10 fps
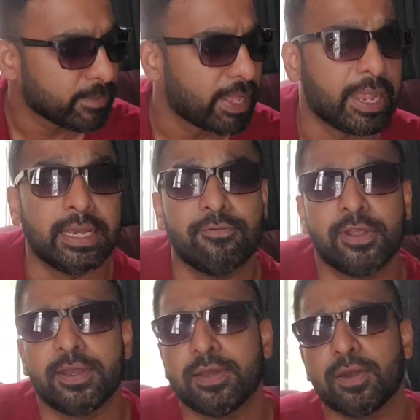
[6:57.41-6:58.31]
and
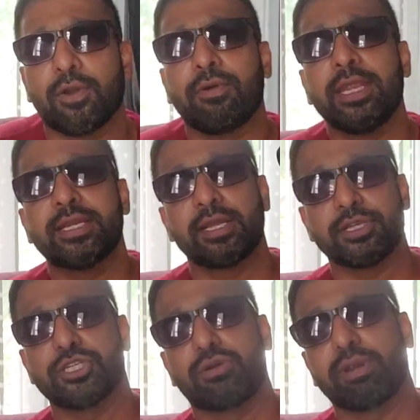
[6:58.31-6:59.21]
even Green
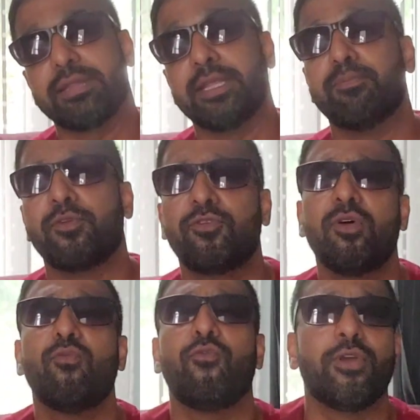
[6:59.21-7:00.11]
Irish Tweed, they
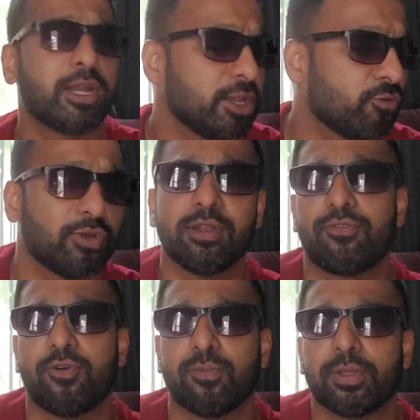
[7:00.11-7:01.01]
perform very well
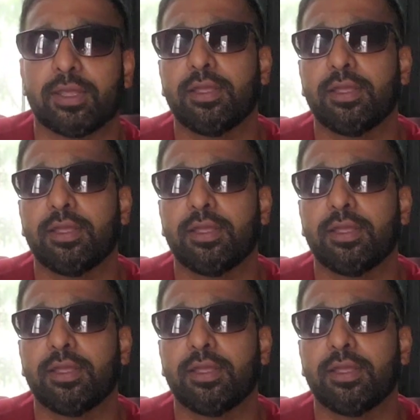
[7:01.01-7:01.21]
for me.